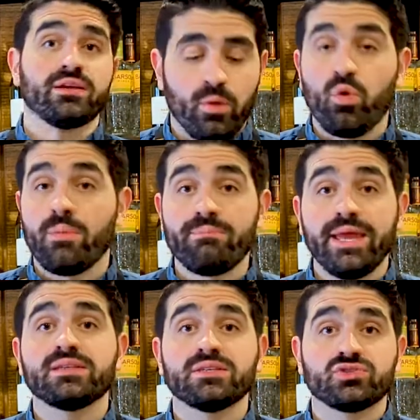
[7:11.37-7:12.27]
What
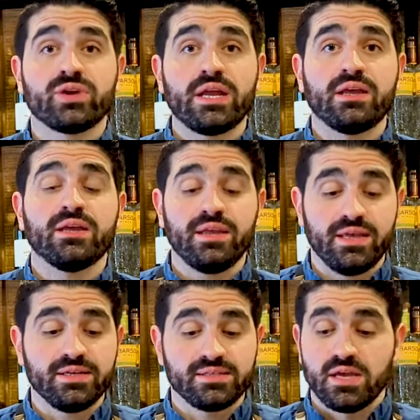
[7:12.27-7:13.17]
makes a drink
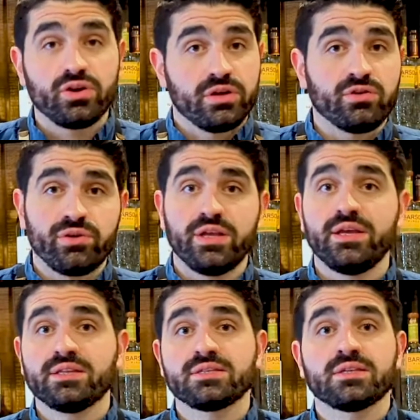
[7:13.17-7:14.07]
is good
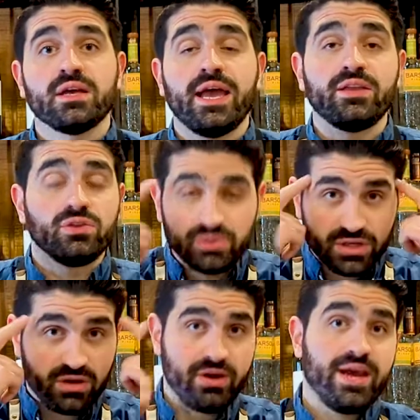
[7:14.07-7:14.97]
ingredients and
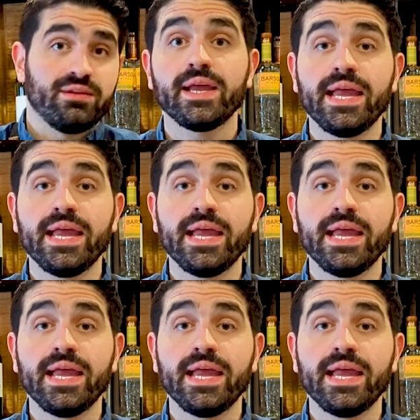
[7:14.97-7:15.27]
using your head.